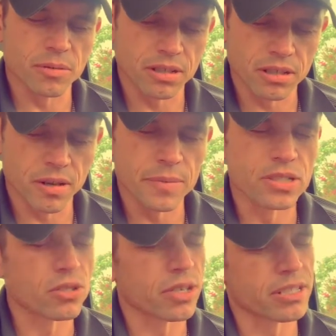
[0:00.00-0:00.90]
I'm going to calm the
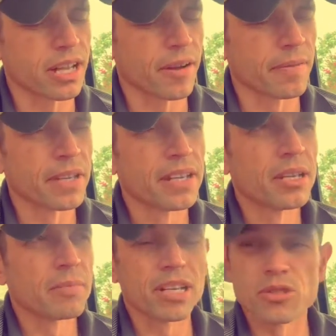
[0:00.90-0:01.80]
stress down.
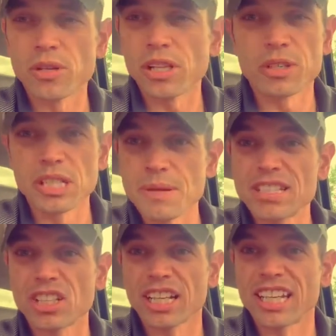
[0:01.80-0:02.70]
Because really, when the
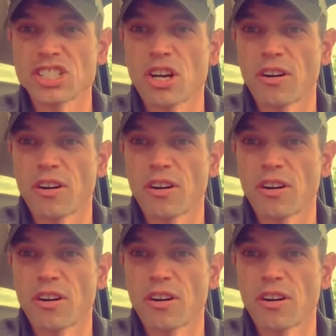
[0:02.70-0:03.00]
amygdala kicks on